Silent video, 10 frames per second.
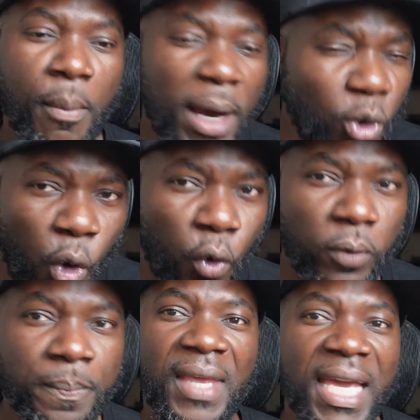But
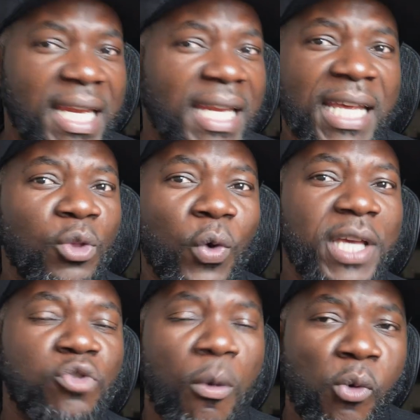no, he didn't do
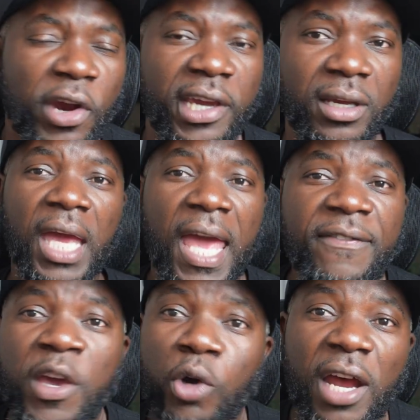his homework.
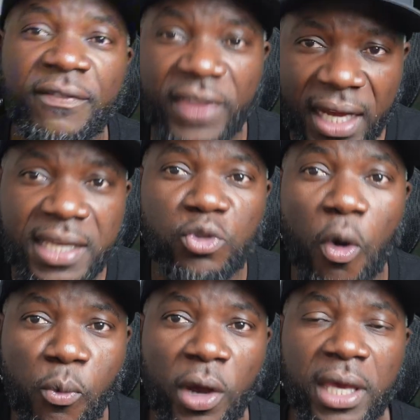If he would have done his
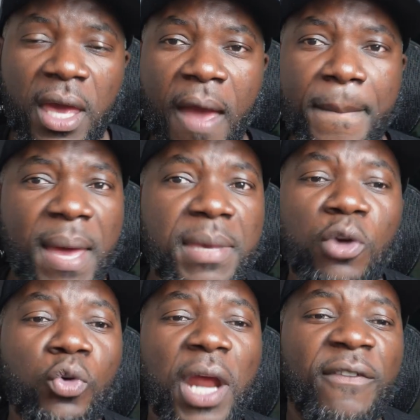homework, maybe
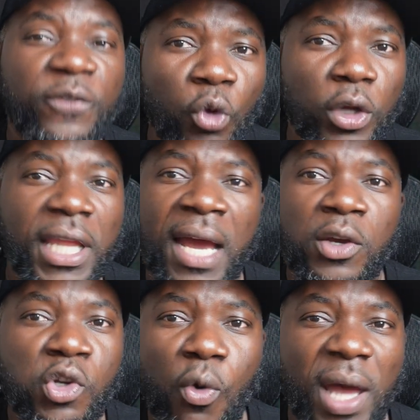he would have known
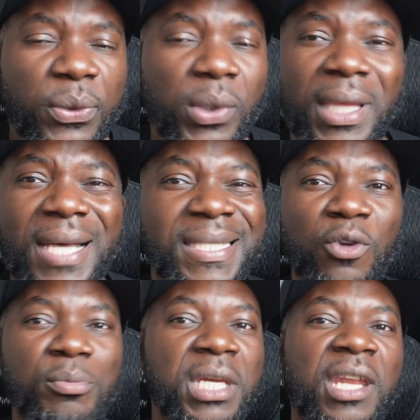that, you know what, 3,000
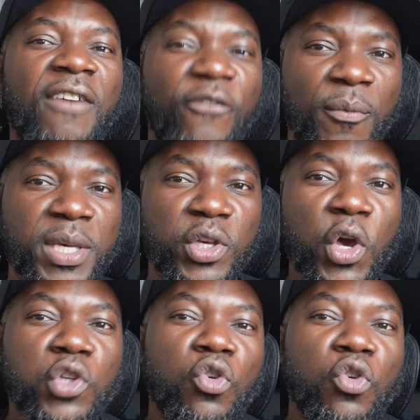will be enough for me.